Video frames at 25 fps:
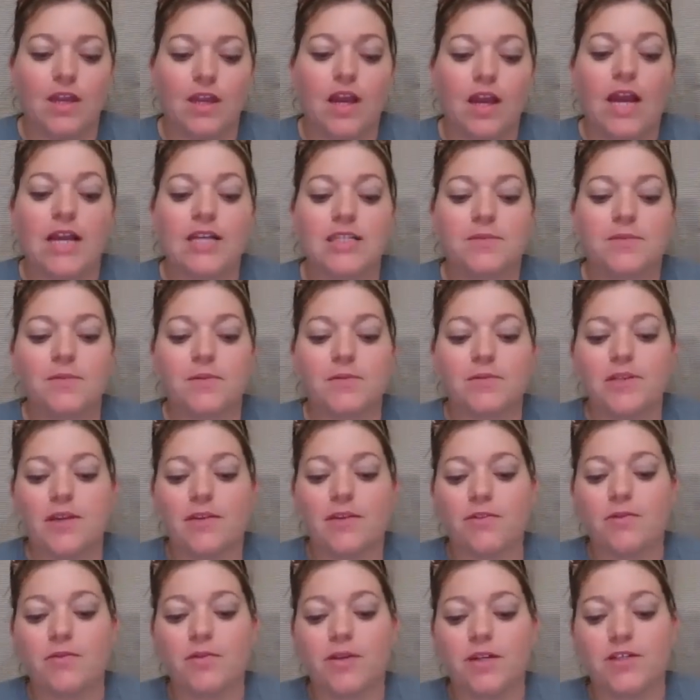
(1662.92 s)
I suppose
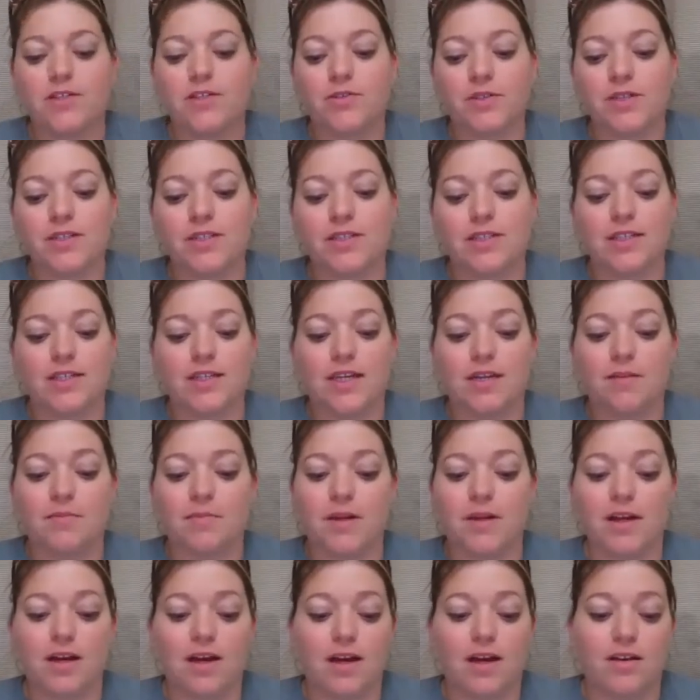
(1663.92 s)
everyone in Joyce City and
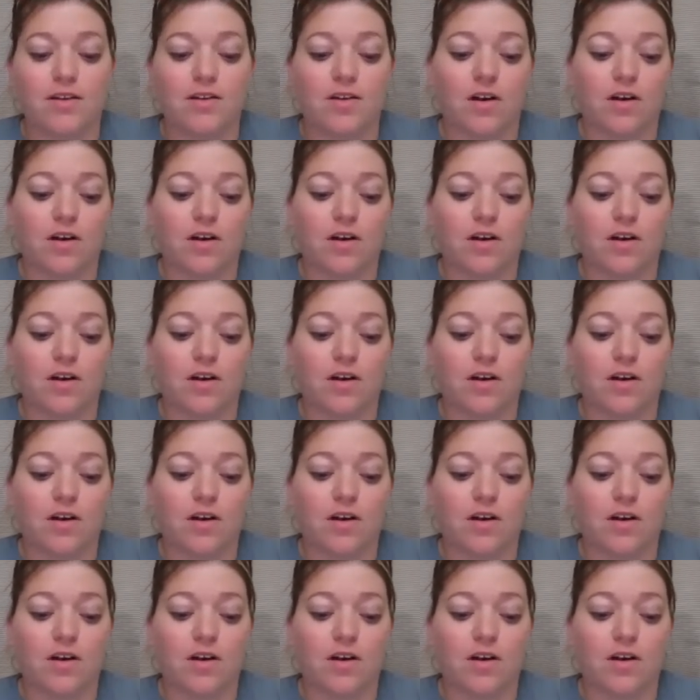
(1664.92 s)
beyond,